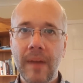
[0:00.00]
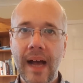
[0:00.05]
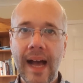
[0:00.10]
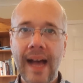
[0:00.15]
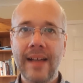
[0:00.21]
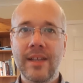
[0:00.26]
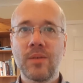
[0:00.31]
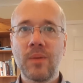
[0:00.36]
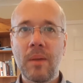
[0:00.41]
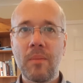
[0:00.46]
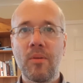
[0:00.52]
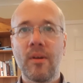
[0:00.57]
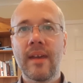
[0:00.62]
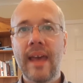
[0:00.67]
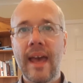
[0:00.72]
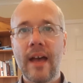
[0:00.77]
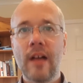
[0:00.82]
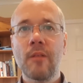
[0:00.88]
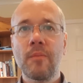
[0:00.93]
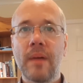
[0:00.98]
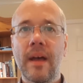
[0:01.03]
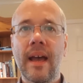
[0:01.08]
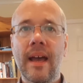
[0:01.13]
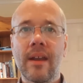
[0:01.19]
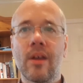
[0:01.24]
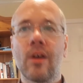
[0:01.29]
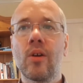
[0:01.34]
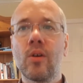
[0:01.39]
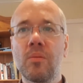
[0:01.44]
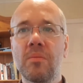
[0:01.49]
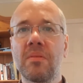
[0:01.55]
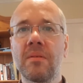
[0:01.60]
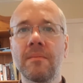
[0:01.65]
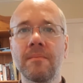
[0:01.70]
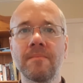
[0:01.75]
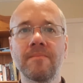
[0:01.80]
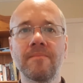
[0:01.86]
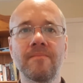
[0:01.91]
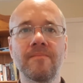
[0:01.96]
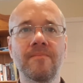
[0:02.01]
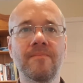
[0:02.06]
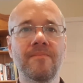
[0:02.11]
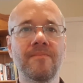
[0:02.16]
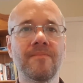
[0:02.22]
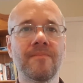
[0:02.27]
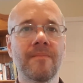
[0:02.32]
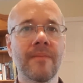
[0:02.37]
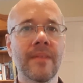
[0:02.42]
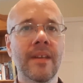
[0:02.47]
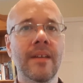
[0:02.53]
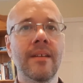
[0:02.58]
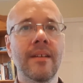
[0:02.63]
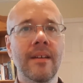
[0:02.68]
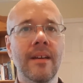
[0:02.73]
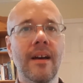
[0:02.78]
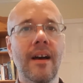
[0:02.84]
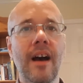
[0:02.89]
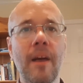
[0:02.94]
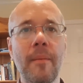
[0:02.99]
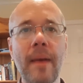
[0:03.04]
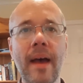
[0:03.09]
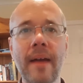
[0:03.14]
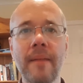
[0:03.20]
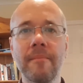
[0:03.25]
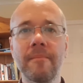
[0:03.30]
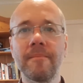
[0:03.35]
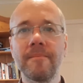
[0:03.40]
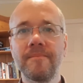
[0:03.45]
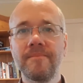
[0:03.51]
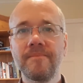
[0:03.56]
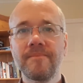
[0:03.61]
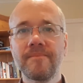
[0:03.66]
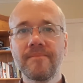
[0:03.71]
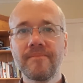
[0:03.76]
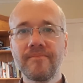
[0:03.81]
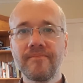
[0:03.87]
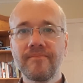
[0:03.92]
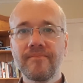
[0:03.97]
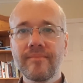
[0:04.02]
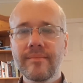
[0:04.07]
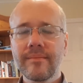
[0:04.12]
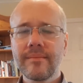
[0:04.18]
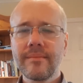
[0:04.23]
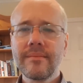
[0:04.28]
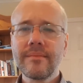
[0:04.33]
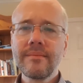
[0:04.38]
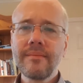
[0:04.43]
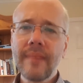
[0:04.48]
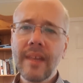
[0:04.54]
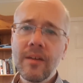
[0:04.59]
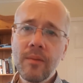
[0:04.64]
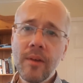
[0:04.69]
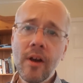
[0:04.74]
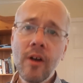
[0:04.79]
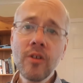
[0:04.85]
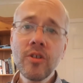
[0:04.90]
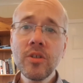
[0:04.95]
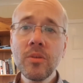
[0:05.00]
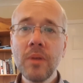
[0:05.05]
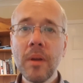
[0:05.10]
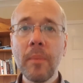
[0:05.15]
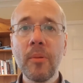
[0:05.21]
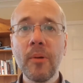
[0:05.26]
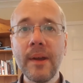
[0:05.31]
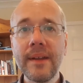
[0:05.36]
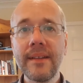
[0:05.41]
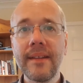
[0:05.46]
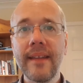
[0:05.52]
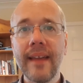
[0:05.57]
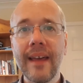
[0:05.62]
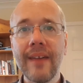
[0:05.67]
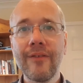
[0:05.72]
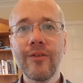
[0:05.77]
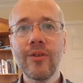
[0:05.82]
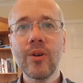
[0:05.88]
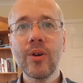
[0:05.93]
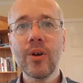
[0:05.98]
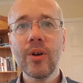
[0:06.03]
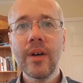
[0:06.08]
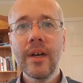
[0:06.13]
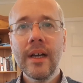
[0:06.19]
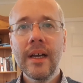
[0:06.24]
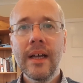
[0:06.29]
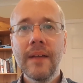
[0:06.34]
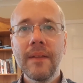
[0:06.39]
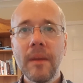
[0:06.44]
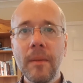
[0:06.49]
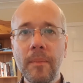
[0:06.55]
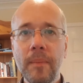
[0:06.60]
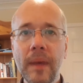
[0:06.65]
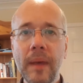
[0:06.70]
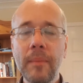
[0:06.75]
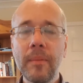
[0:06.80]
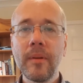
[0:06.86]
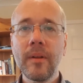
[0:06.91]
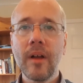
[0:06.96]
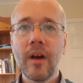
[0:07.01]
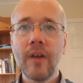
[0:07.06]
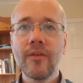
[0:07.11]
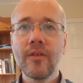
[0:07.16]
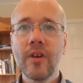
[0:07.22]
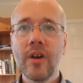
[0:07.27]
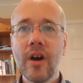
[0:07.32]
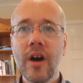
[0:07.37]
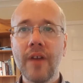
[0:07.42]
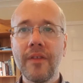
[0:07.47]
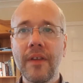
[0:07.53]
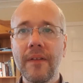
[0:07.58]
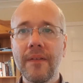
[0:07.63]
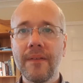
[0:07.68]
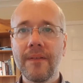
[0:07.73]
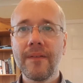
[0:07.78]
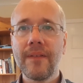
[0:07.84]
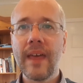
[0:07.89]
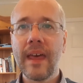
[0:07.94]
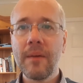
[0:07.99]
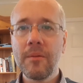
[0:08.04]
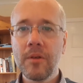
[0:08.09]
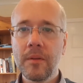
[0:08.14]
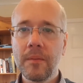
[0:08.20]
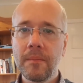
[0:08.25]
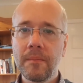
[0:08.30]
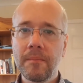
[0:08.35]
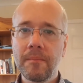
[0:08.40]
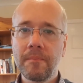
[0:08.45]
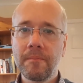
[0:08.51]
as we bring help and hope. Amen. We also want to pray today for the people of God, that they would